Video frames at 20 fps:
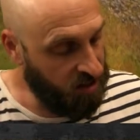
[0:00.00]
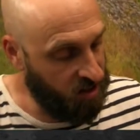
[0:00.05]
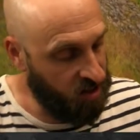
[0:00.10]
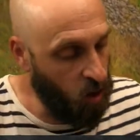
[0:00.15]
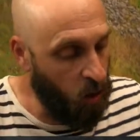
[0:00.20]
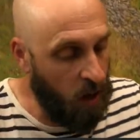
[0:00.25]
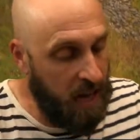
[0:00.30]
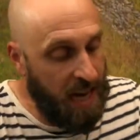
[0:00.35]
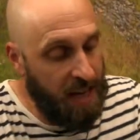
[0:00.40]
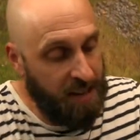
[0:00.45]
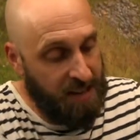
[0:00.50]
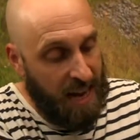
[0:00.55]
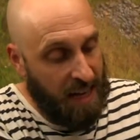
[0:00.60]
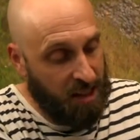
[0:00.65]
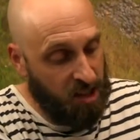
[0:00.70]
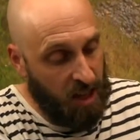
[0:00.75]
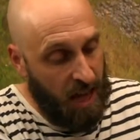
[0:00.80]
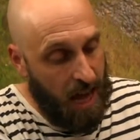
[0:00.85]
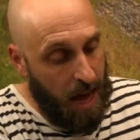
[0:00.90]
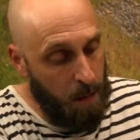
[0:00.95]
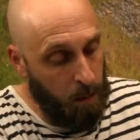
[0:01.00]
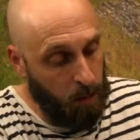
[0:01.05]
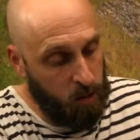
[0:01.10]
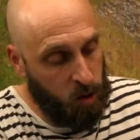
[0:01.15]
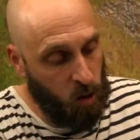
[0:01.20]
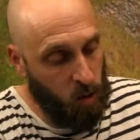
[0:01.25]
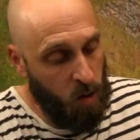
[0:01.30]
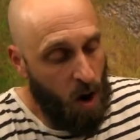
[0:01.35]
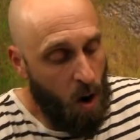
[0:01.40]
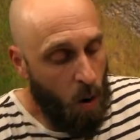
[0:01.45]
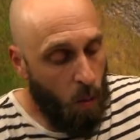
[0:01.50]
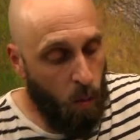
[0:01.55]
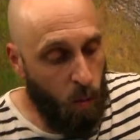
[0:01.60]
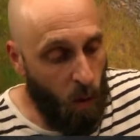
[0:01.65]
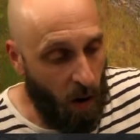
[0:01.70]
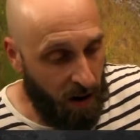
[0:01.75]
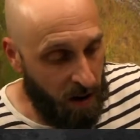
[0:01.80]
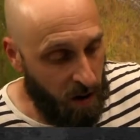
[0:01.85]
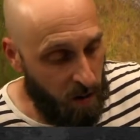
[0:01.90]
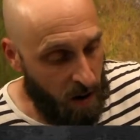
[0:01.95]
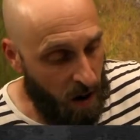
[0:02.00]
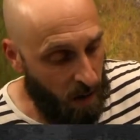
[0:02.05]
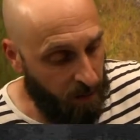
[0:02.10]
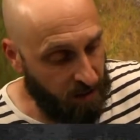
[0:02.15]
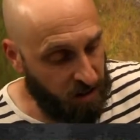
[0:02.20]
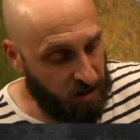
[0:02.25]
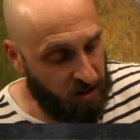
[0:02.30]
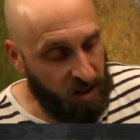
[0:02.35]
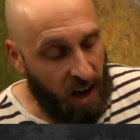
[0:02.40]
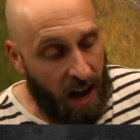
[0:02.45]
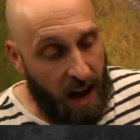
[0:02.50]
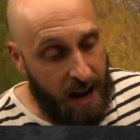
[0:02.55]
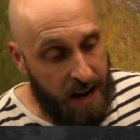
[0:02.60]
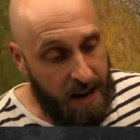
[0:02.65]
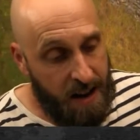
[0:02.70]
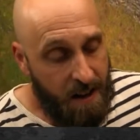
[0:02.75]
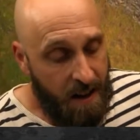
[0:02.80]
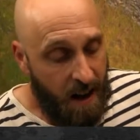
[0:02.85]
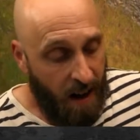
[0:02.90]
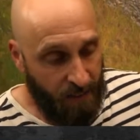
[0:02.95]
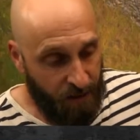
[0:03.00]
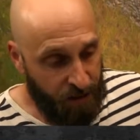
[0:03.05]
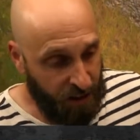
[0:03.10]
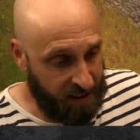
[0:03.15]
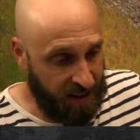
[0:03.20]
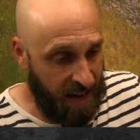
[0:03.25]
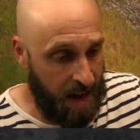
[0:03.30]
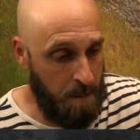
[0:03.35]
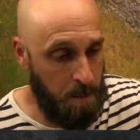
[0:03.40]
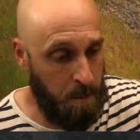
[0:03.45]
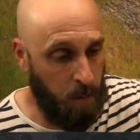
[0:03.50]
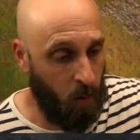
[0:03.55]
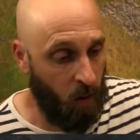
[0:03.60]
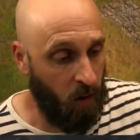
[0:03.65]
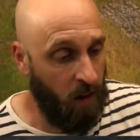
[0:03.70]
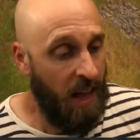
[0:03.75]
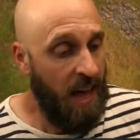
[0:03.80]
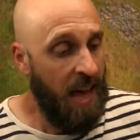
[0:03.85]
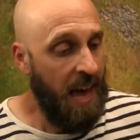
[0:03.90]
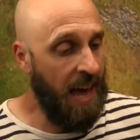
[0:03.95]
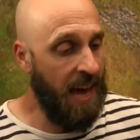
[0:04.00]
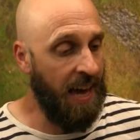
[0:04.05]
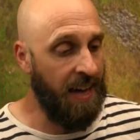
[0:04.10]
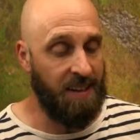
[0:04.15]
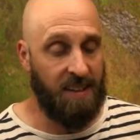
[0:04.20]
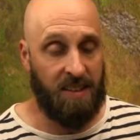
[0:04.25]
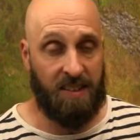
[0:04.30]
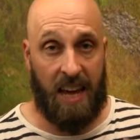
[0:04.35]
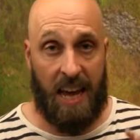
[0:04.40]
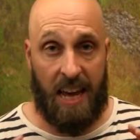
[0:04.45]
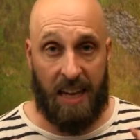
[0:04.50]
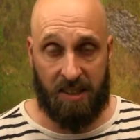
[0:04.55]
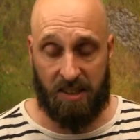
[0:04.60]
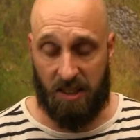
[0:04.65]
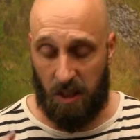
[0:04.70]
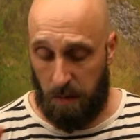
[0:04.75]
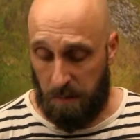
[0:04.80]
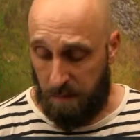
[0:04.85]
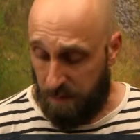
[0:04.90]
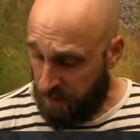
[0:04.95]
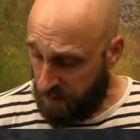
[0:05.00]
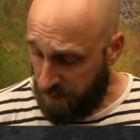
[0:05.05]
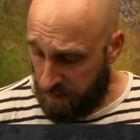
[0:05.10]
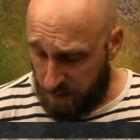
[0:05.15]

so he is actually able to run around the side of the temple and take some